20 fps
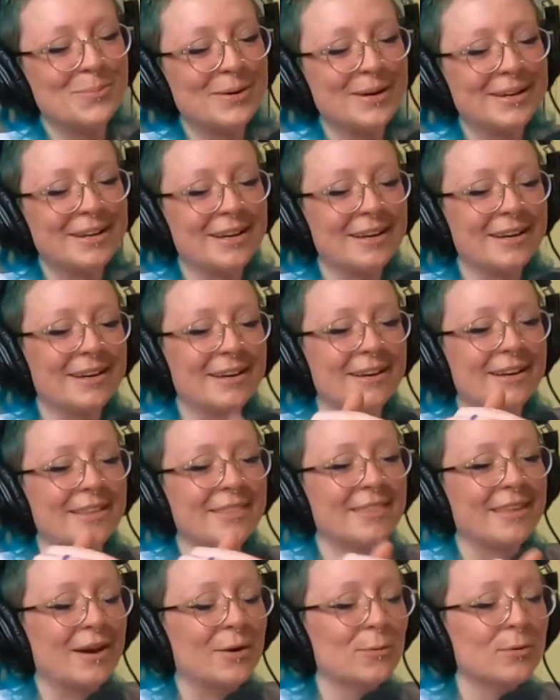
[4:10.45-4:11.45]
But
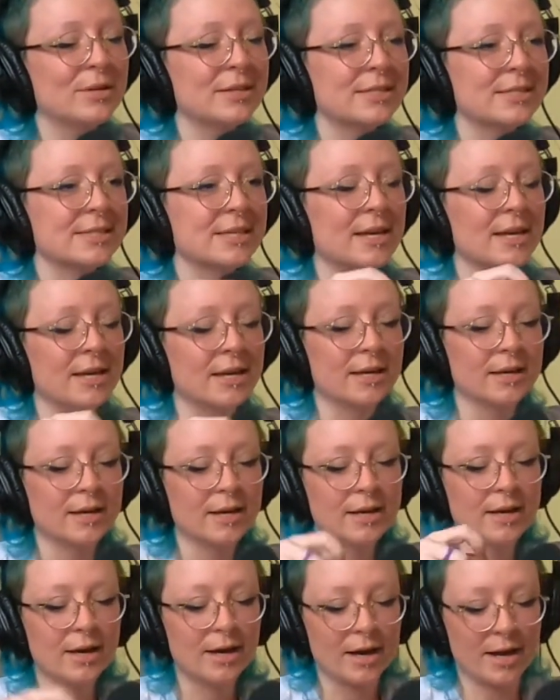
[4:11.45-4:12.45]
that one is like
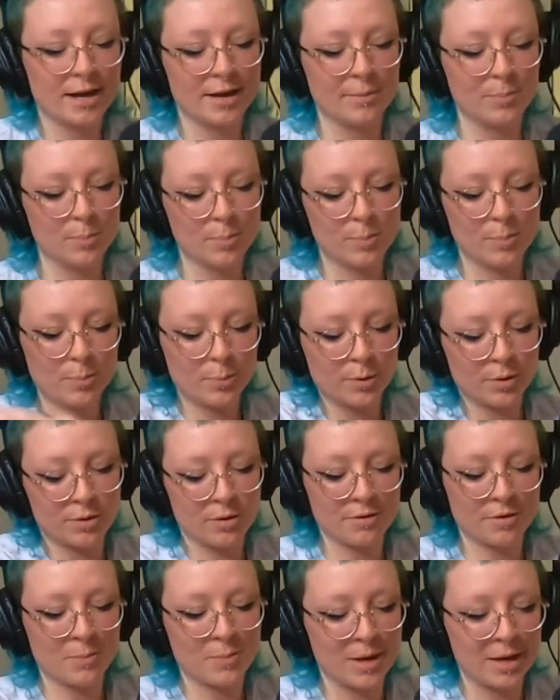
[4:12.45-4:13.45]
I put
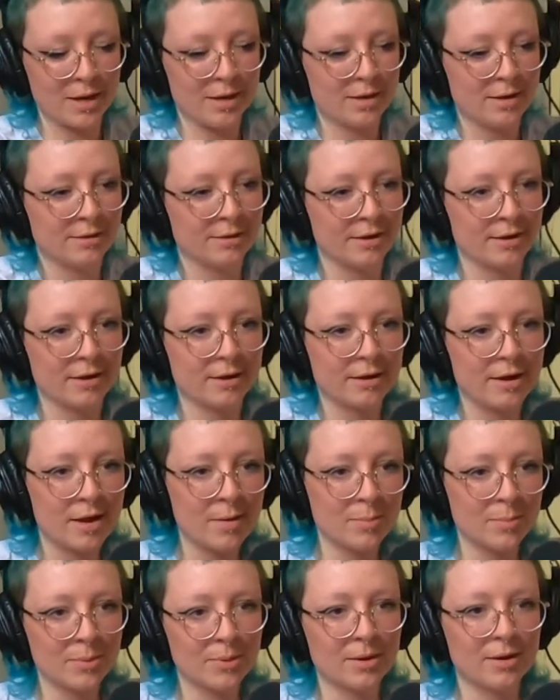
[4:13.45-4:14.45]
all the paint in like a
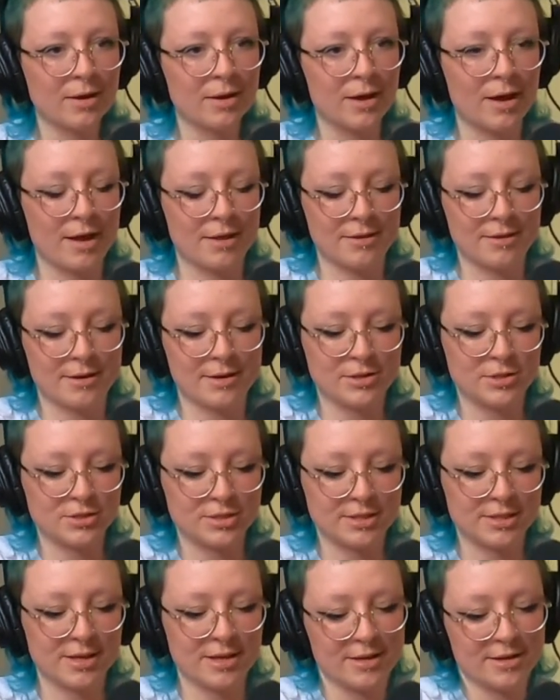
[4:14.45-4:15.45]
cup, and then I
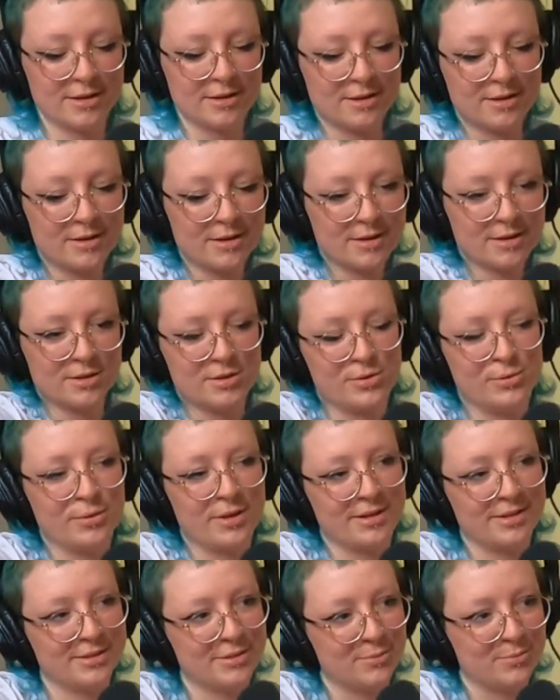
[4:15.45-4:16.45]
just like do
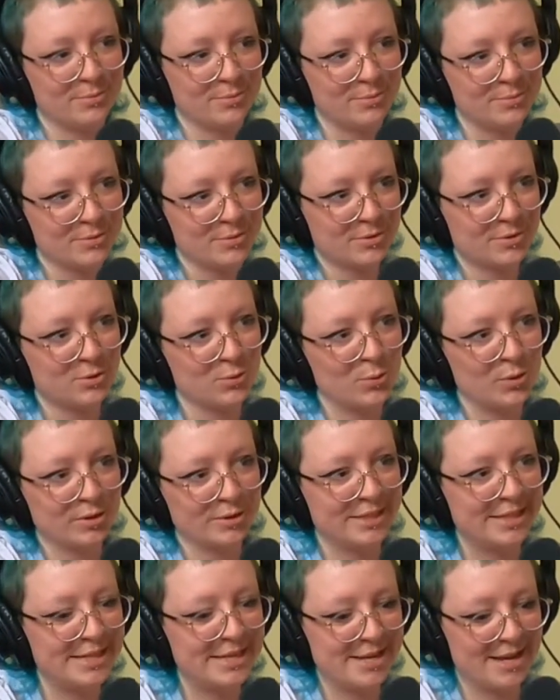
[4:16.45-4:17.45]
like some
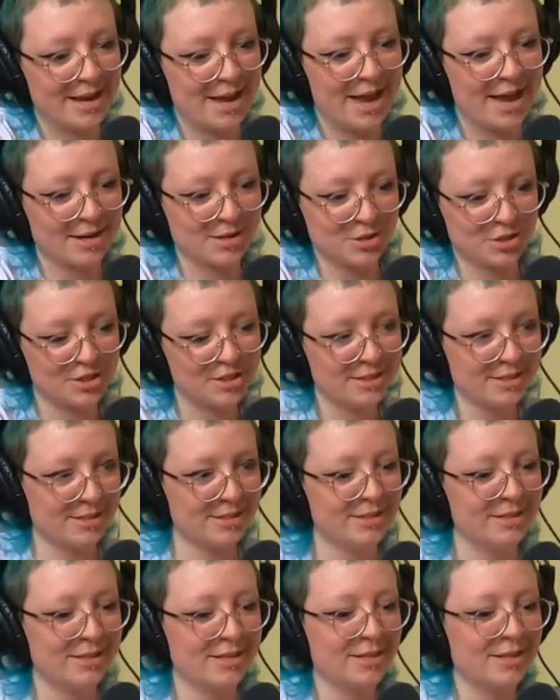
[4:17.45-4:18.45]
swirly action,
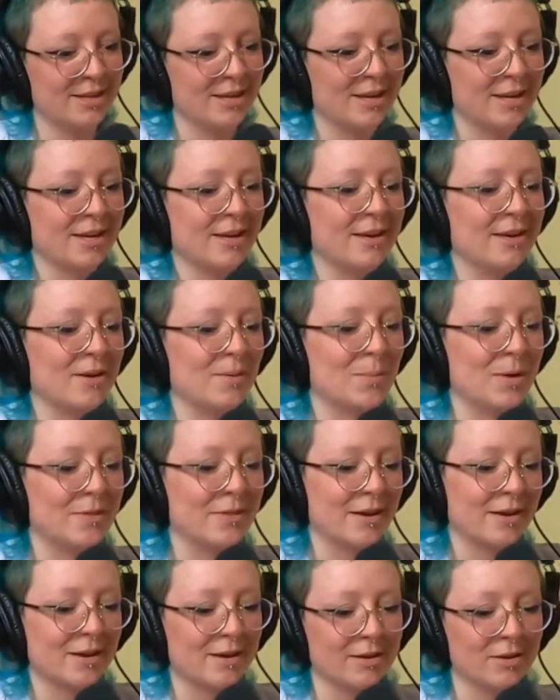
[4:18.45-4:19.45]

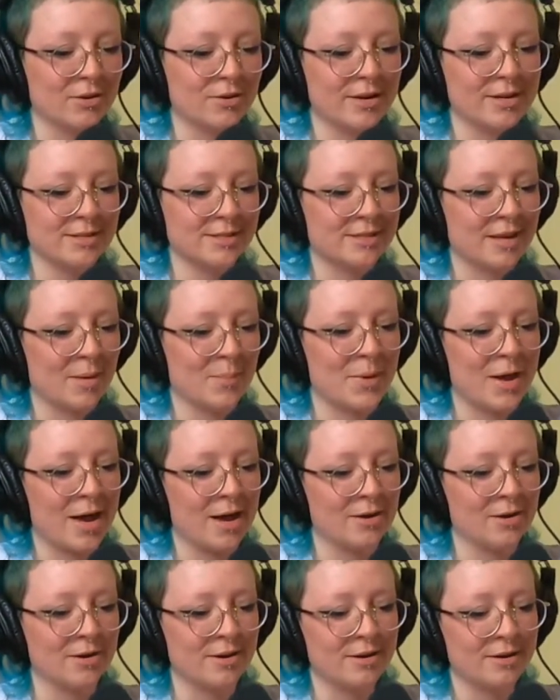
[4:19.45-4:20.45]
and that kind of creates that
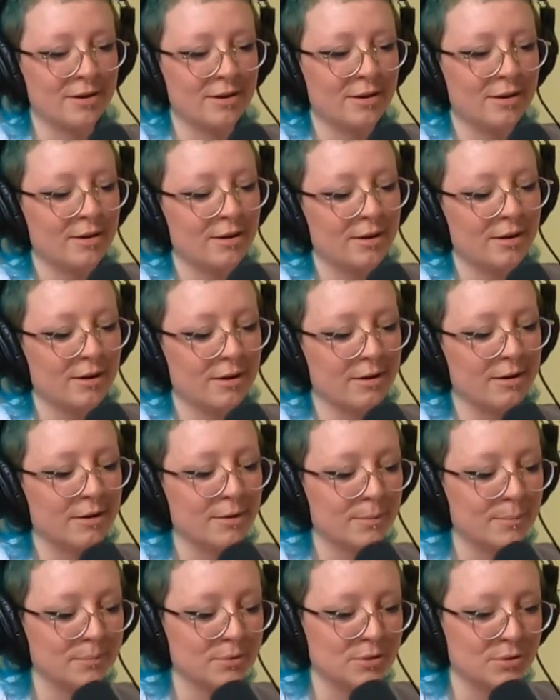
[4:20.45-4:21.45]
pattern.
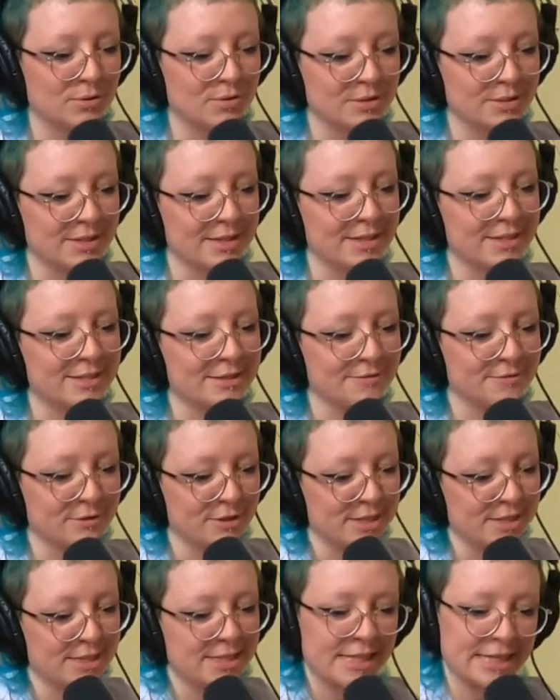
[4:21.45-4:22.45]
So there's like
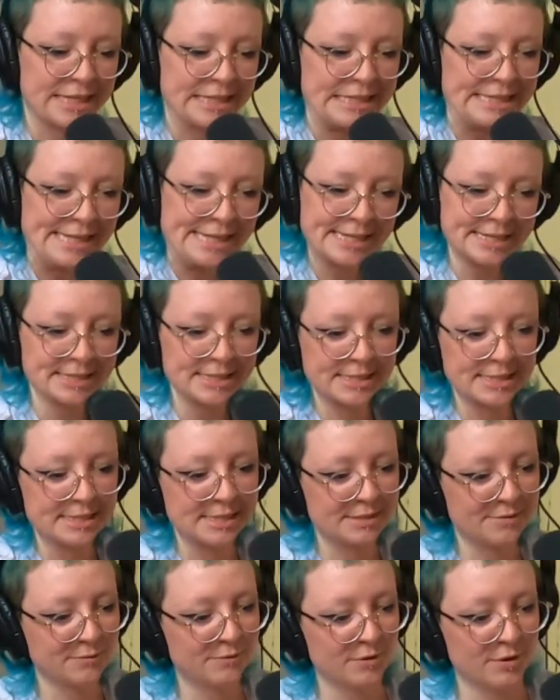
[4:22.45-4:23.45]
different
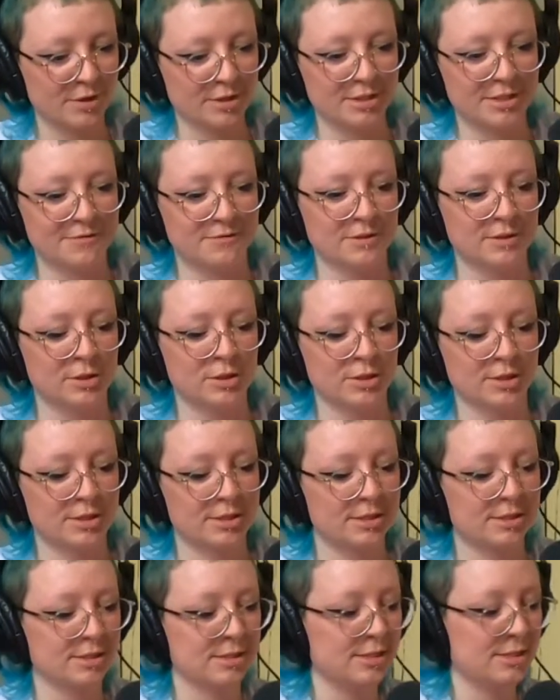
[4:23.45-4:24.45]
techniques for different
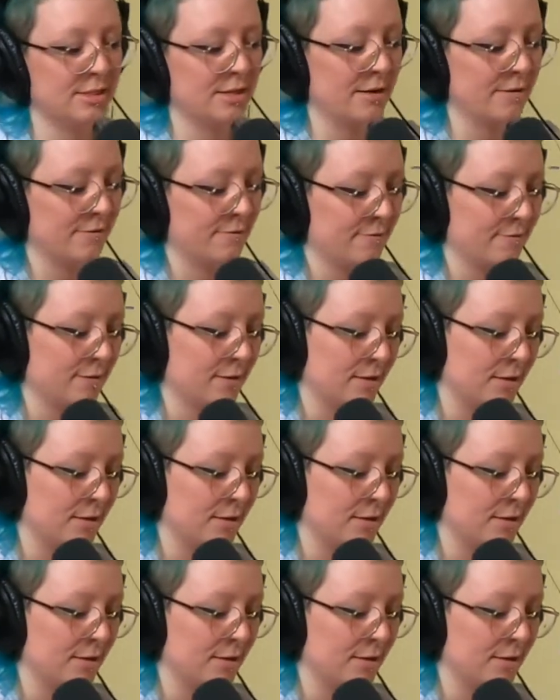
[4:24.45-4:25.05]
looks and stuff.